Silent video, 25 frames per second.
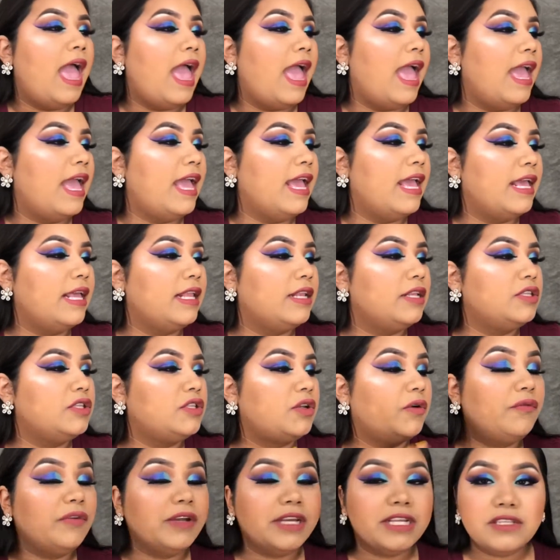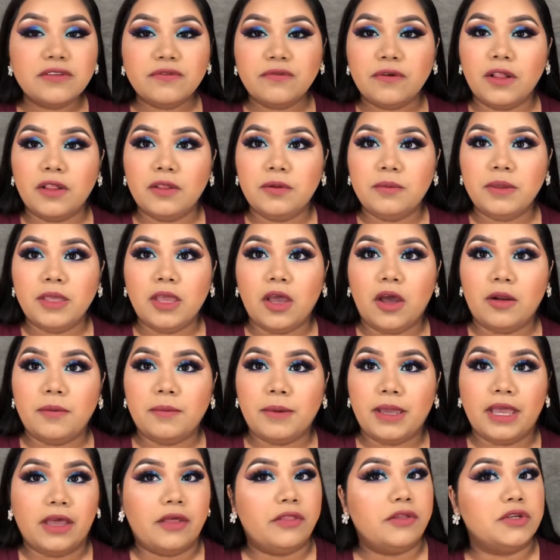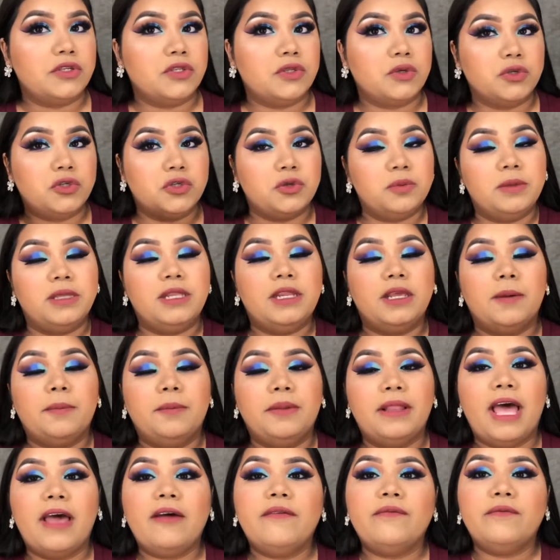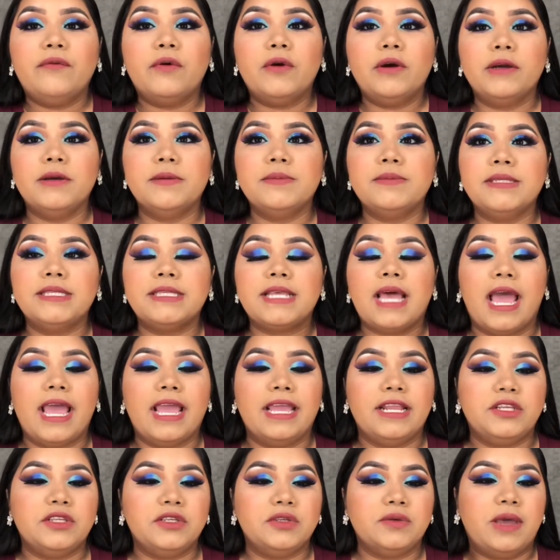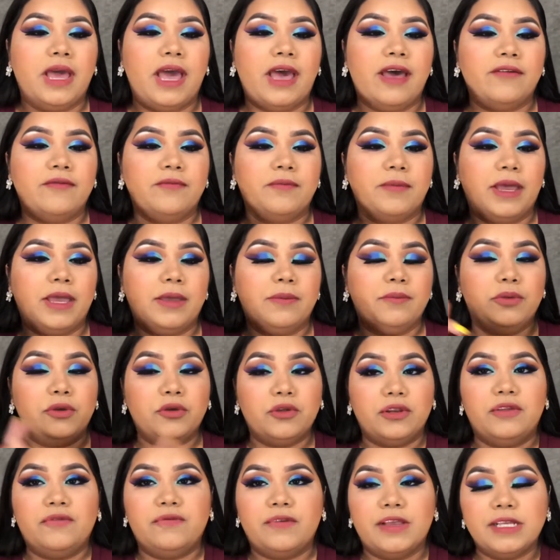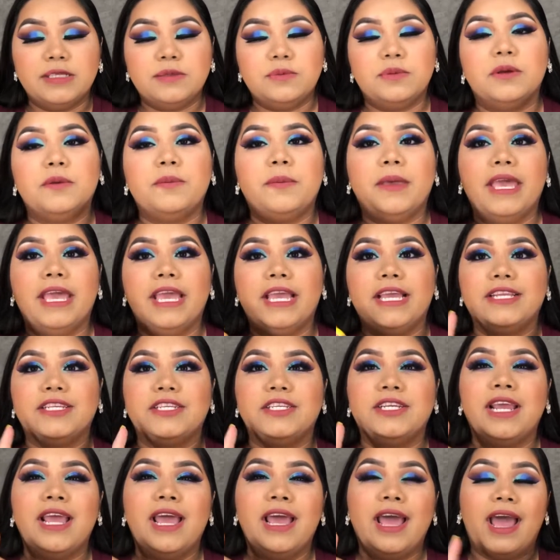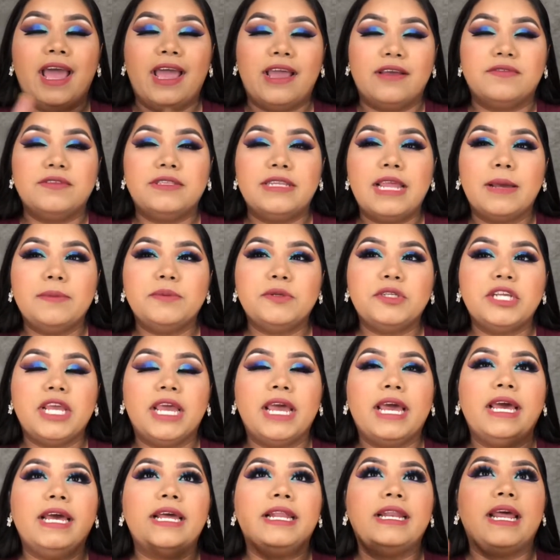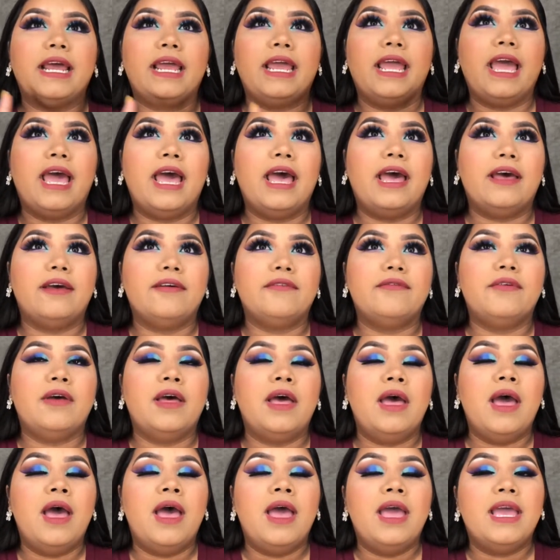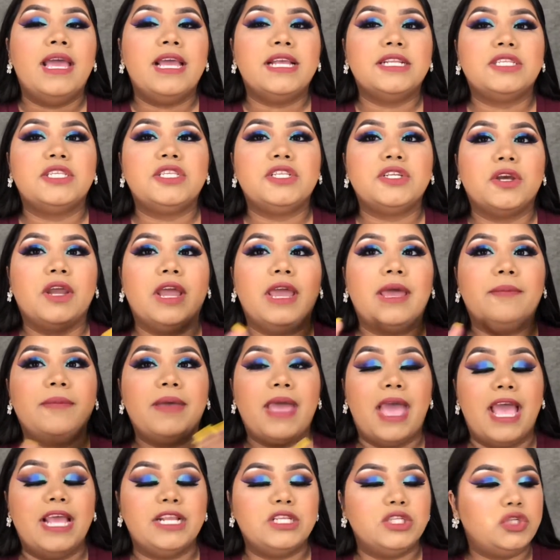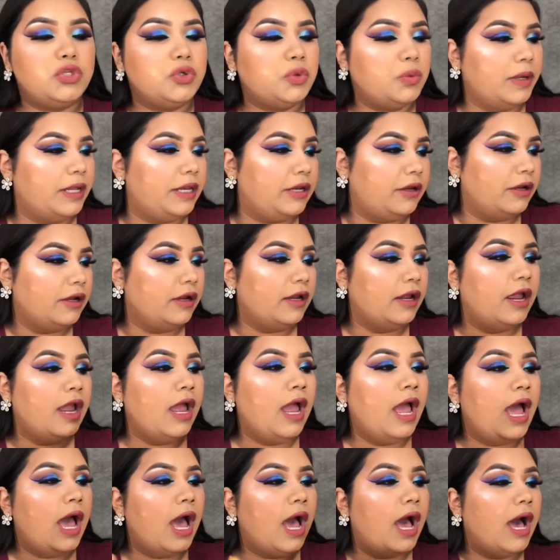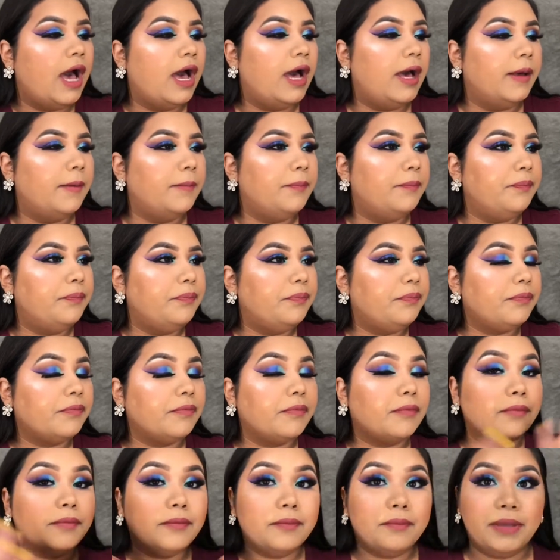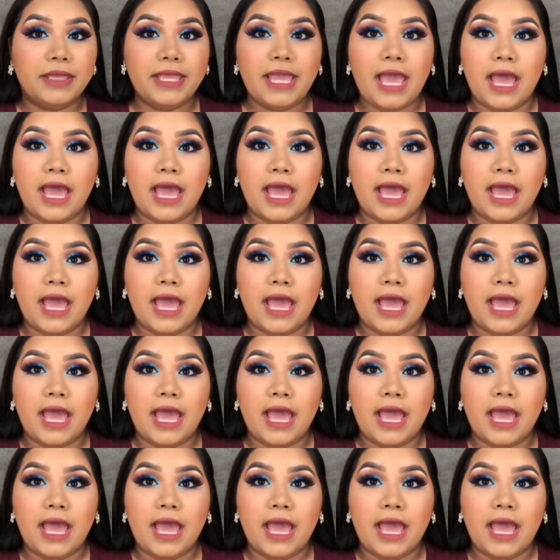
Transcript: And don't forget to follow me on my other social media platforms. I do have my beauty Facebook page. I have Snapchat. I have Instagram and Twitter. Um, but